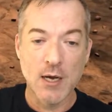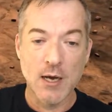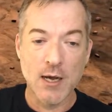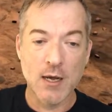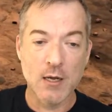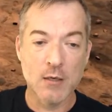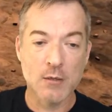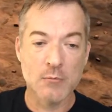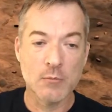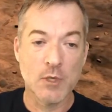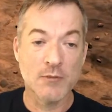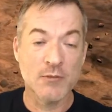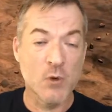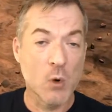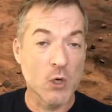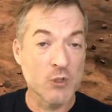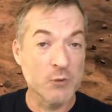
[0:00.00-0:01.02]

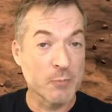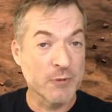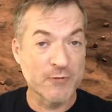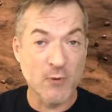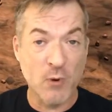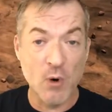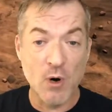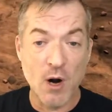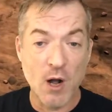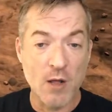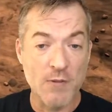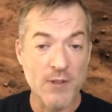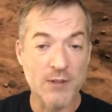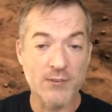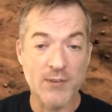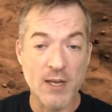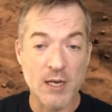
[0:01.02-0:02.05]
Of course, before all
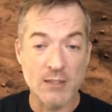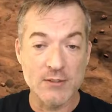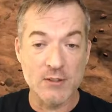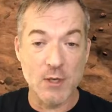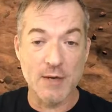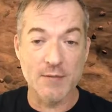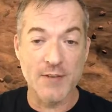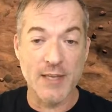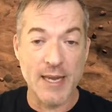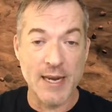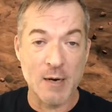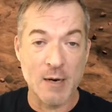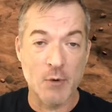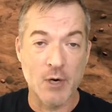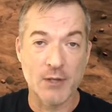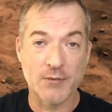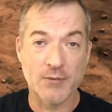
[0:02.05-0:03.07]
this, they also have
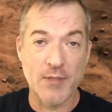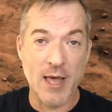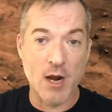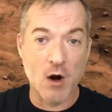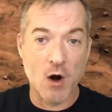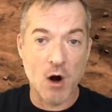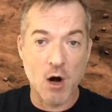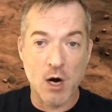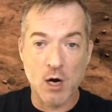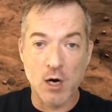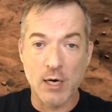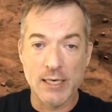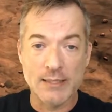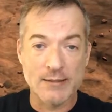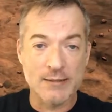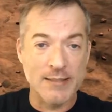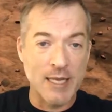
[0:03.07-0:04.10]
cameras that
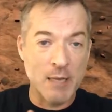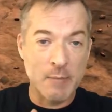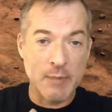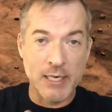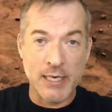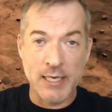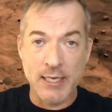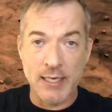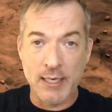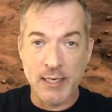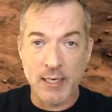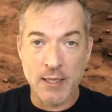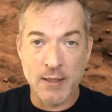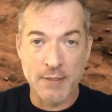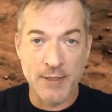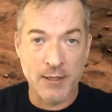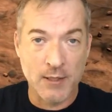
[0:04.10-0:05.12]
are
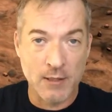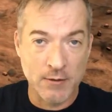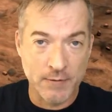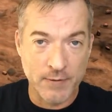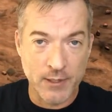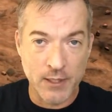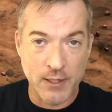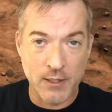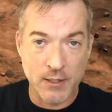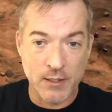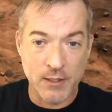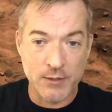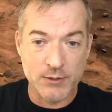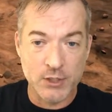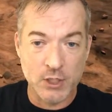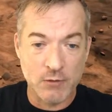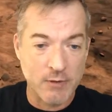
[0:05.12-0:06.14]
examining
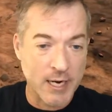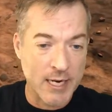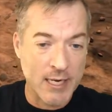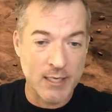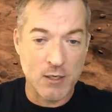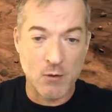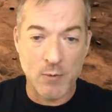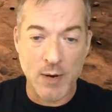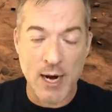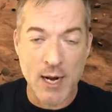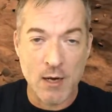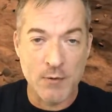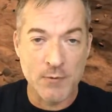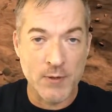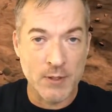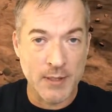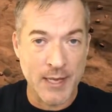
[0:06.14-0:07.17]
the terrain
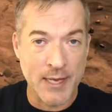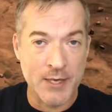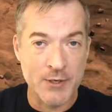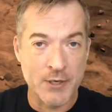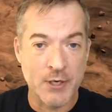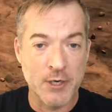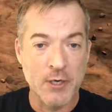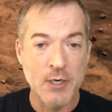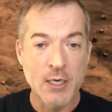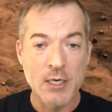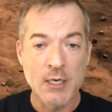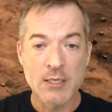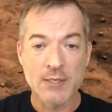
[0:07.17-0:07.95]
around the lander